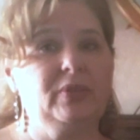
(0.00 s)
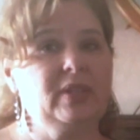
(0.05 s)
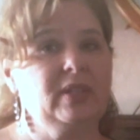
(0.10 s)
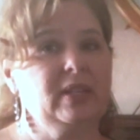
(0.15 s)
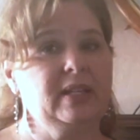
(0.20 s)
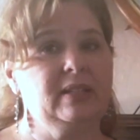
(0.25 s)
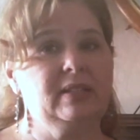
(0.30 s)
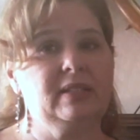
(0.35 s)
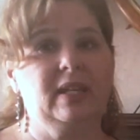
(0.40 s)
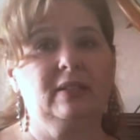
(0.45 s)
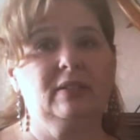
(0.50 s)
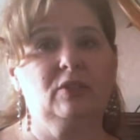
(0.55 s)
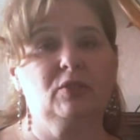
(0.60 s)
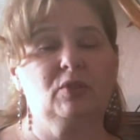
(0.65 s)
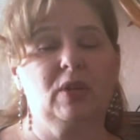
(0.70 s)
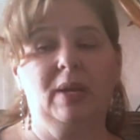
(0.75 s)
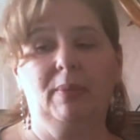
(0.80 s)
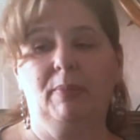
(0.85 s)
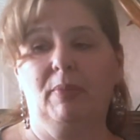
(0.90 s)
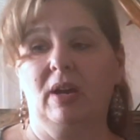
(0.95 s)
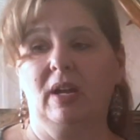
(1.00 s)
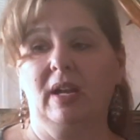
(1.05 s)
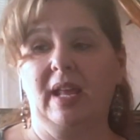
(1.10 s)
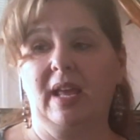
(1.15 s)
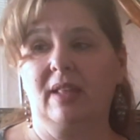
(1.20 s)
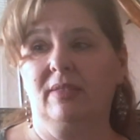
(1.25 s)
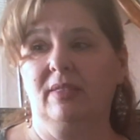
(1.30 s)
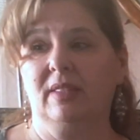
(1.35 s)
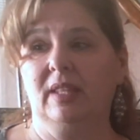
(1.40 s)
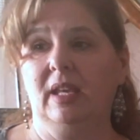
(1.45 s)
then I take the tripod
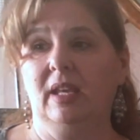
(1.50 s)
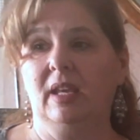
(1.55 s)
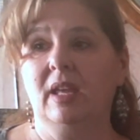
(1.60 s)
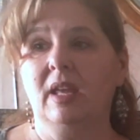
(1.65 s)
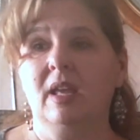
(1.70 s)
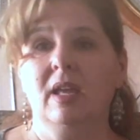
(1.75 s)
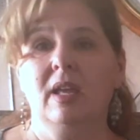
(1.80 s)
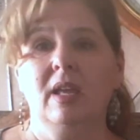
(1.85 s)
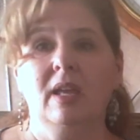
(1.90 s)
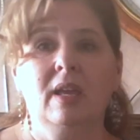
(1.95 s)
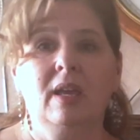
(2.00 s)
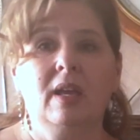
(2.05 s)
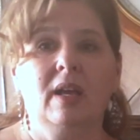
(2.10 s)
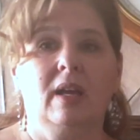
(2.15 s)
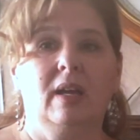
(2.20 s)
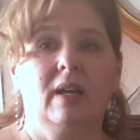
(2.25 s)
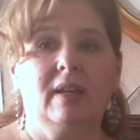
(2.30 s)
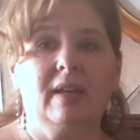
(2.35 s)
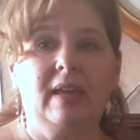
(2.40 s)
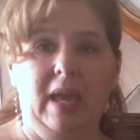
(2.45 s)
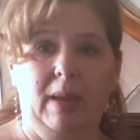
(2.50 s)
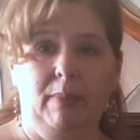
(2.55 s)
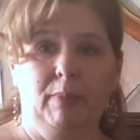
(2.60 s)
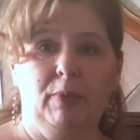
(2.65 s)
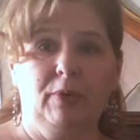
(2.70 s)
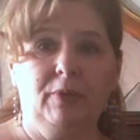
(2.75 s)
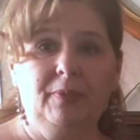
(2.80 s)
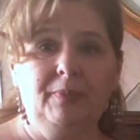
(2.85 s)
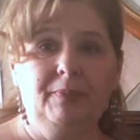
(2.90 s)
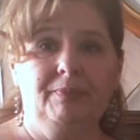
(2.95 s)
and the uh,
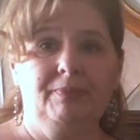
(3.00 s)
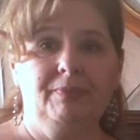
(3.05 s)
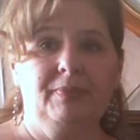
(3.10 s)
cable.